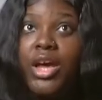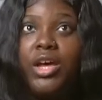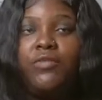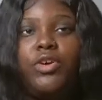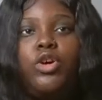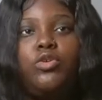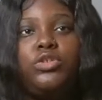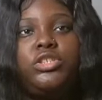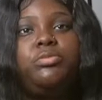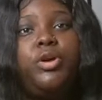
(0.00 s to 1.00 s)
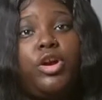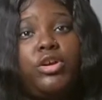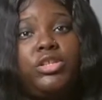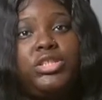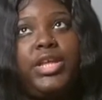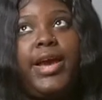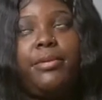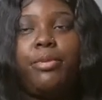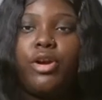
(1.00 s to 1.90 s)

of a coach purse that i